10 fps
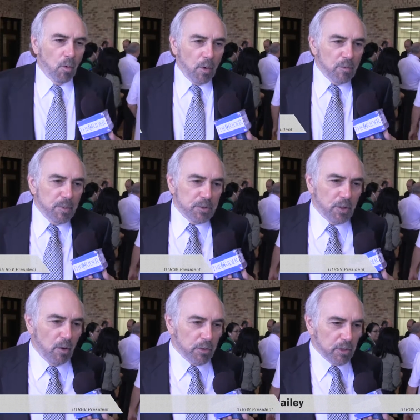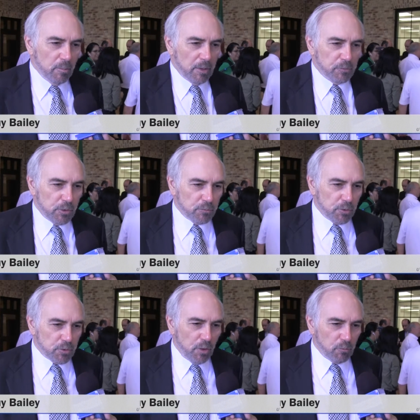Well, we've been talking about this
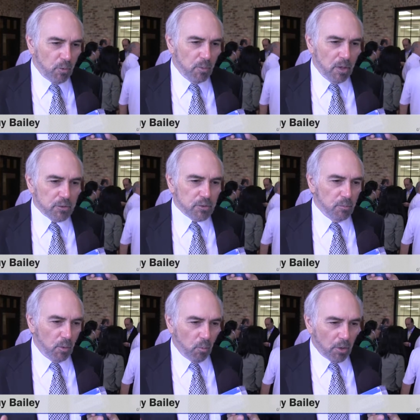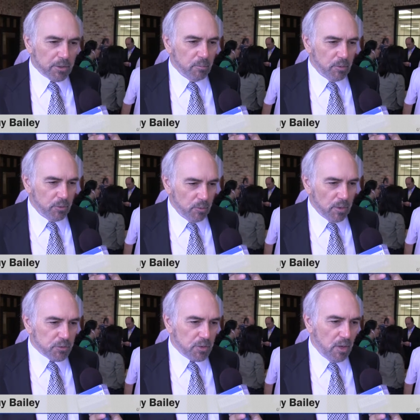for several months, and we're working with the
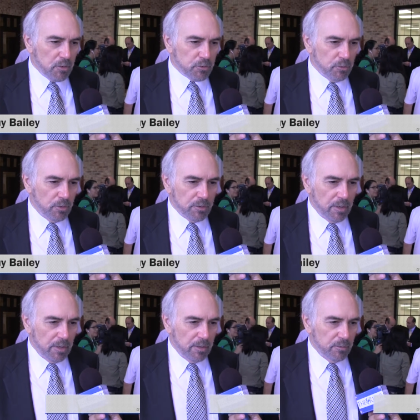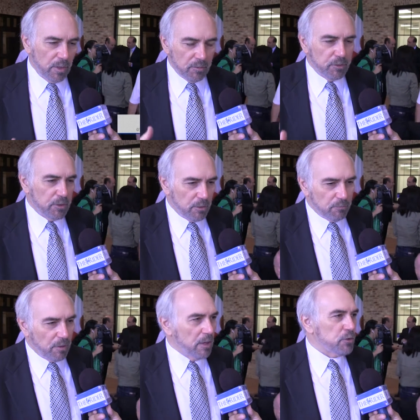U.S. Consulate, and they have
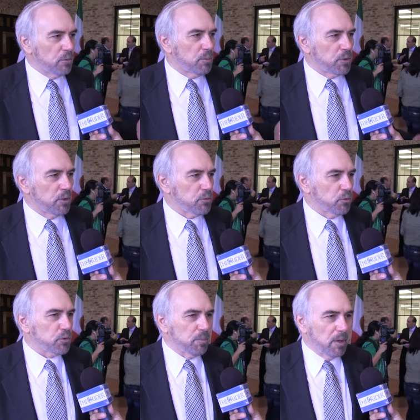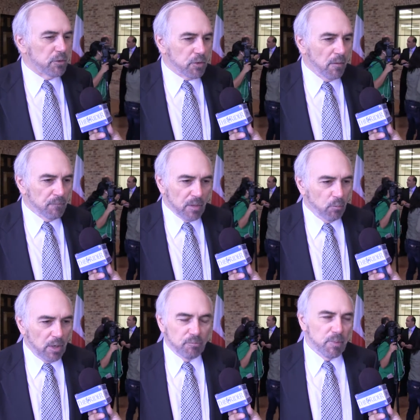identified some potential space.
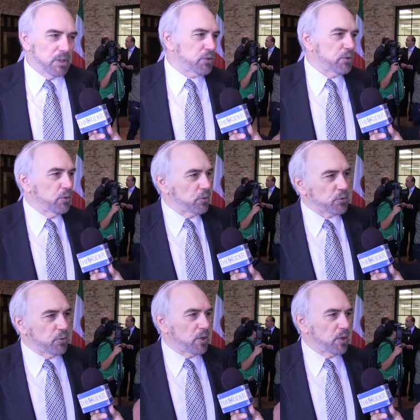We have many students